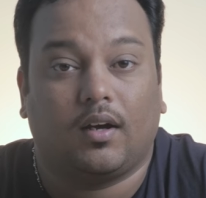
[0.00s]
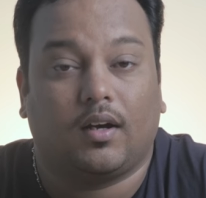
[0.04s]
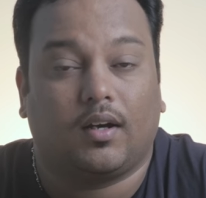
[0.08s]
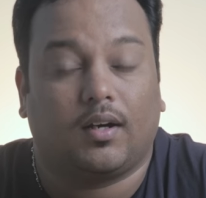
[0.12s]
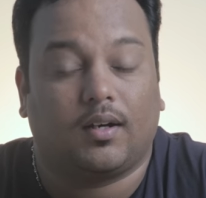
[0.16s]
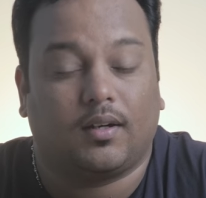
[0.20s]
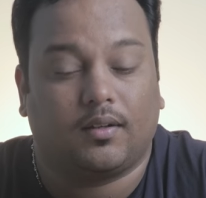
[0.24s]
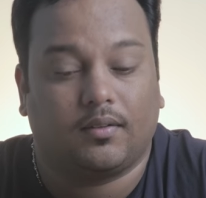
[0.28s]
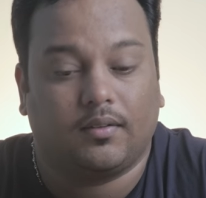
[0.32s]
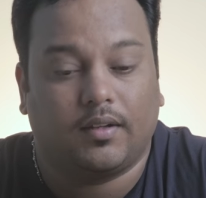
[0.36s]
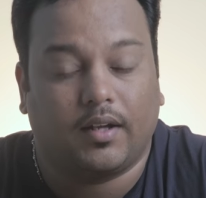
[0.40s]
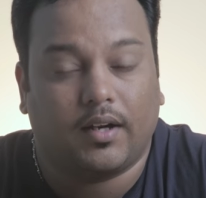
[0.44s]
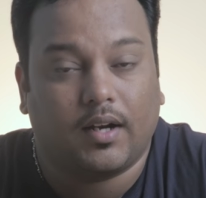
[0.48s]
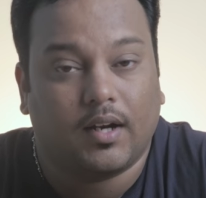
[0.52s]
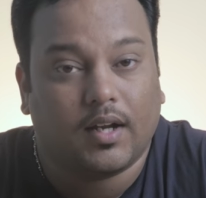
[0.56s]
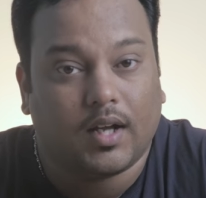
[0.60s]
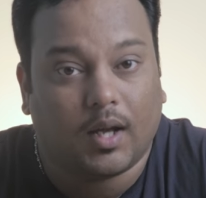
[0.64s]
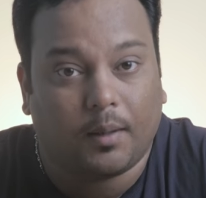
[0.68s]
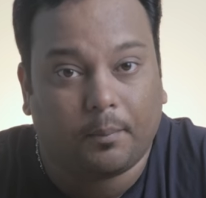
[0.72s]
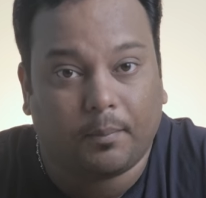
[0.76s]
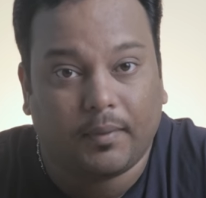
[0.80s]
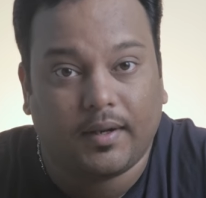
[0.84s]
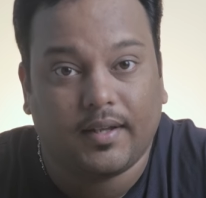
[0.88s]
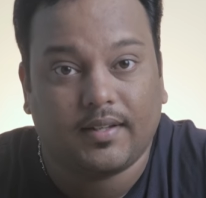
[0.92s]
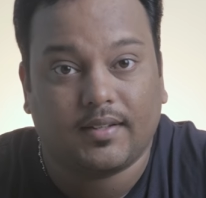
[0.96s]
Uh, there are
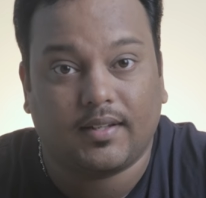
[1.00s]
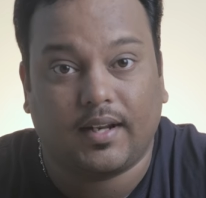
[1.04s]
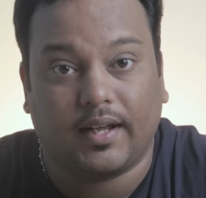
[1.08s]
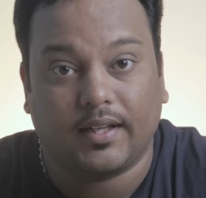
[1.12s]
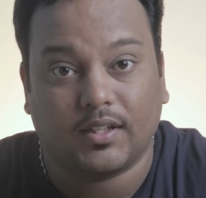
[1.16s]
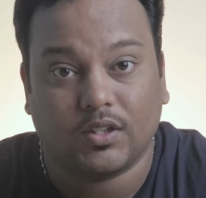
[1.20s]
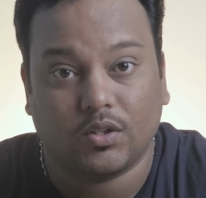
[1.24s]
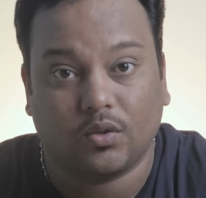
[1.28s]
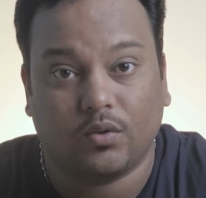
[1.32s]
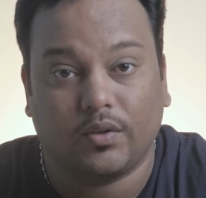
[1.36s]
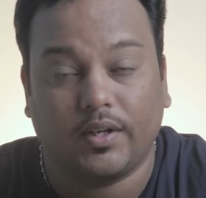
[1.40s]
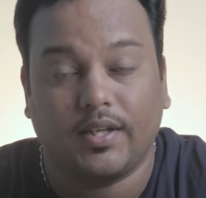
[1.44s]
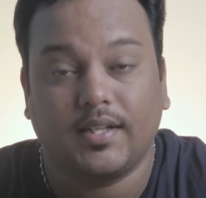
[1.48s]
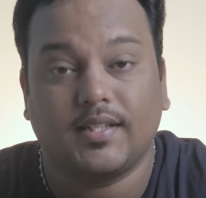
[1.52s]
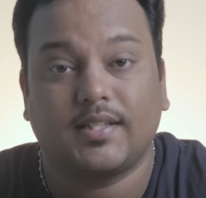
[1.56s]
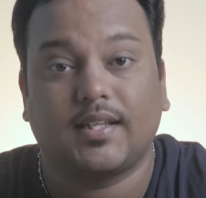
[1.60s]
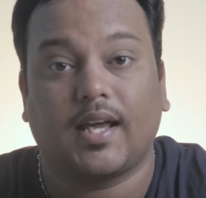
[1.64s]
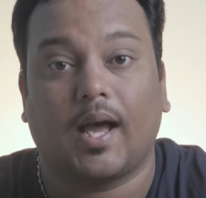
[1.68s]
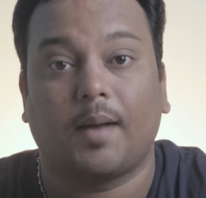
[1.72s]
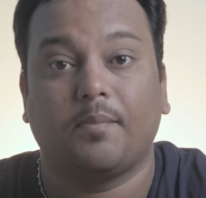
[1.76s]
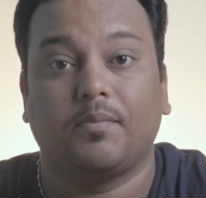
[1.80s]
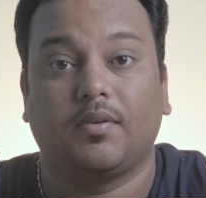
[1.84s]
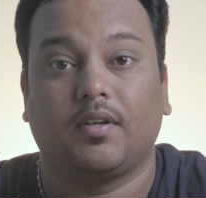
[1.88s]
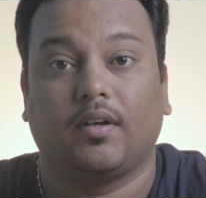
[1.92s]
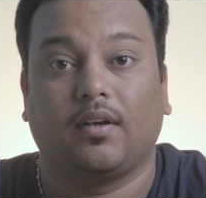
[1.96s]
companies like Sony,
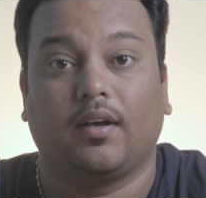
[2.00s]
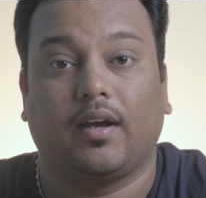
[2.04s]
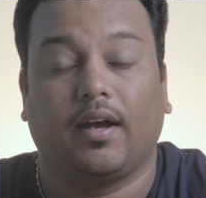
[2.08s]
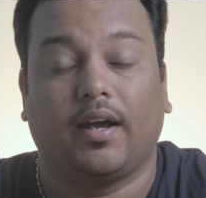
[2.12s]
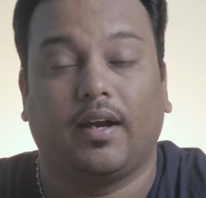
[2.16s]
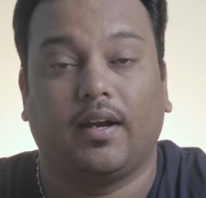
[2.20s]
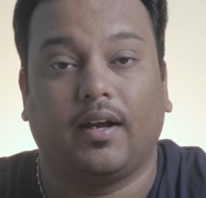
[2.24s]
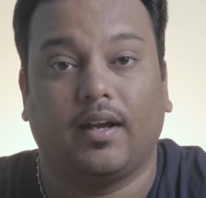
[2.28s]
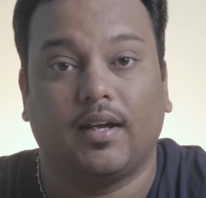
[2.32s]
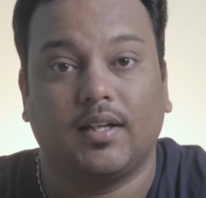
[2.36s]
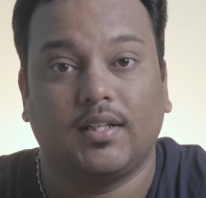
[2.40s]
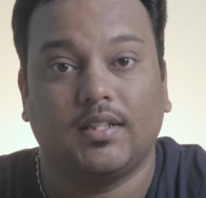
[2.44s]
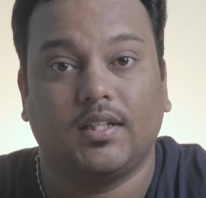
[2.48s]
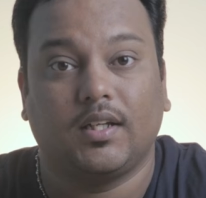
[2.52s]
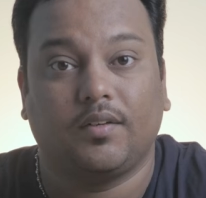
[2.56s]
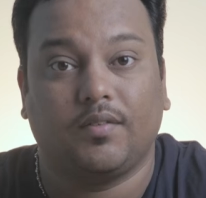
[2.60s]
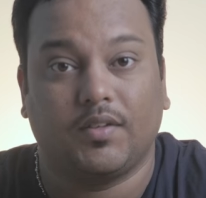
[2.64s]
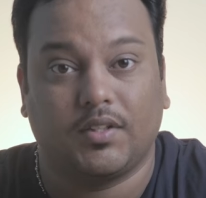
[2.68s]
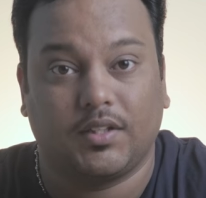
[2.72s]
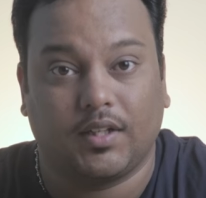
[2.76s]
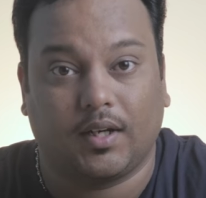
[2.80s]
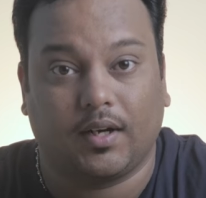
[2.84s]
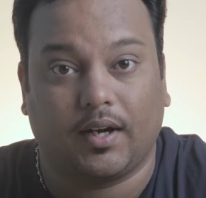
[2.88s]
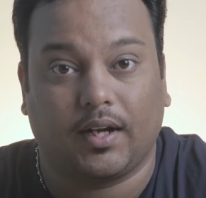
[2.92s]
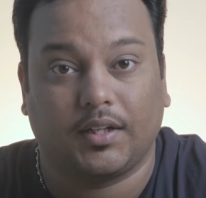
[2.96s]
Samsung and L G
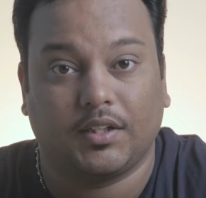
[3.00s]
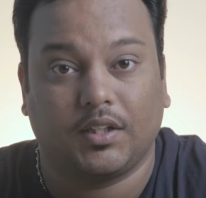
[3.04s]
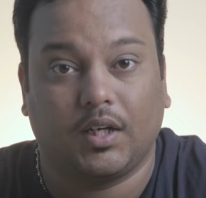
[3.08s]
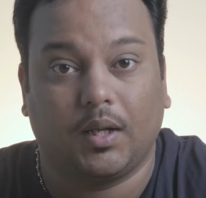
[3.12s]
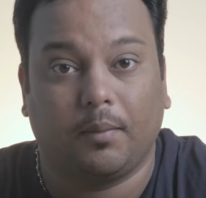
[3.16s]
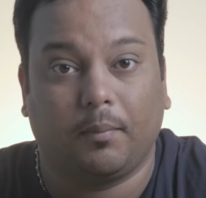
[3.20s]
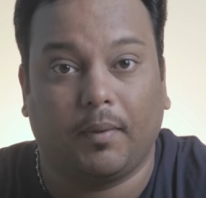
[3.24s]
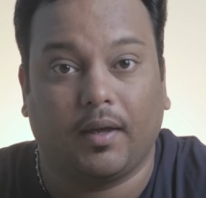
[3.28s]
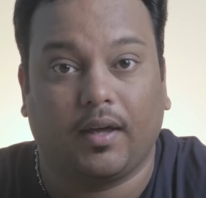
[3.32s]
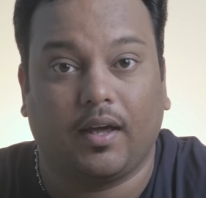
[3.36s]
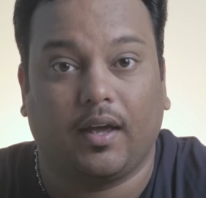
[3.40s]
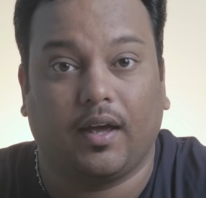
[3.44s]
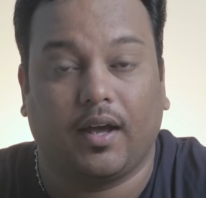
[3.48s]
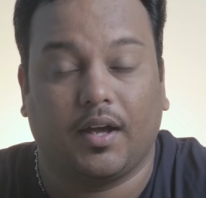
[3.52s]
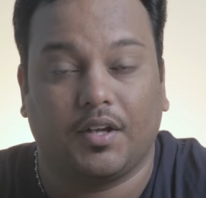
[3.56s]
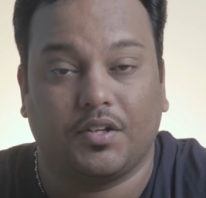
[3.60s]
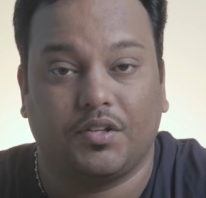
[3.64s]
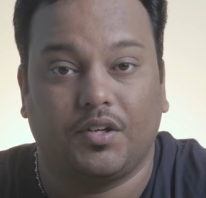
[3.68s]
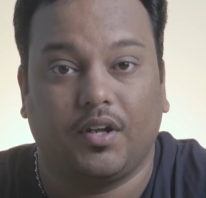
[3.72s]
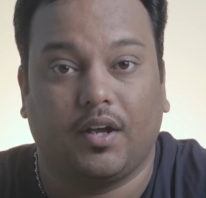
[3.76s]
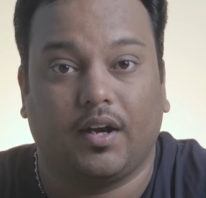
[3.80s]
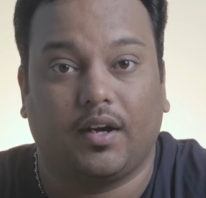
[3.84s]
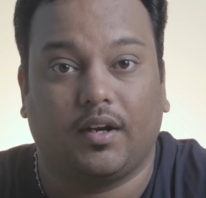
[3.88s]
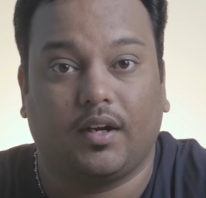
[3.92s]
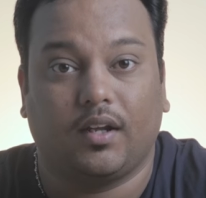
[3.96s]
which are actually making
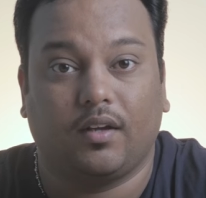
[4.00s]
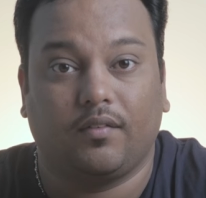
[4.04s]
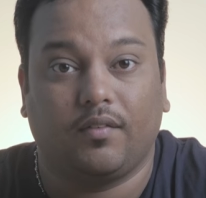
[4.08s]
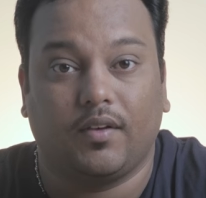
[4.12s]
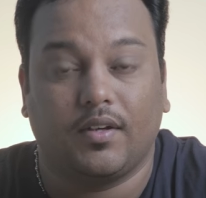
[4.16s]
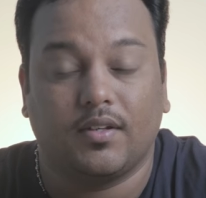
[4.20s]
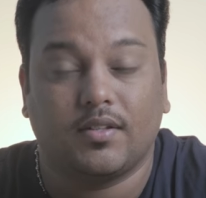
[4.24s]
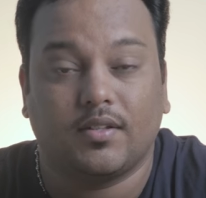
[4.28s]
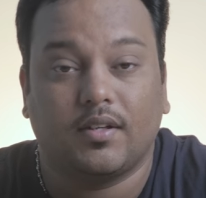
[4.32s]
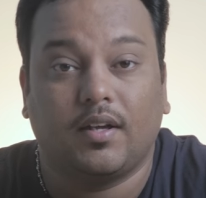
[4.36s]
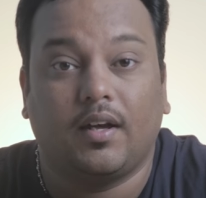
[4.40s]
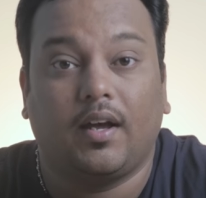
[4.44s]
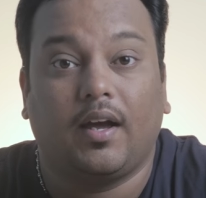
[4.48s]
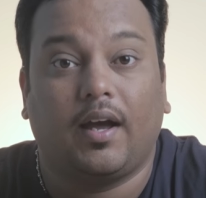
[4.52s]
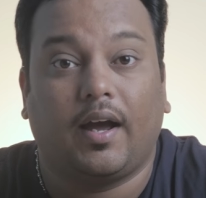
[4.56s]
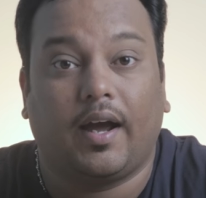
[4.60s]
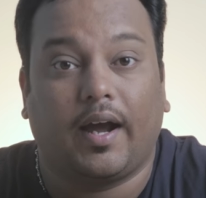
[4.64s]
H D R T Vs,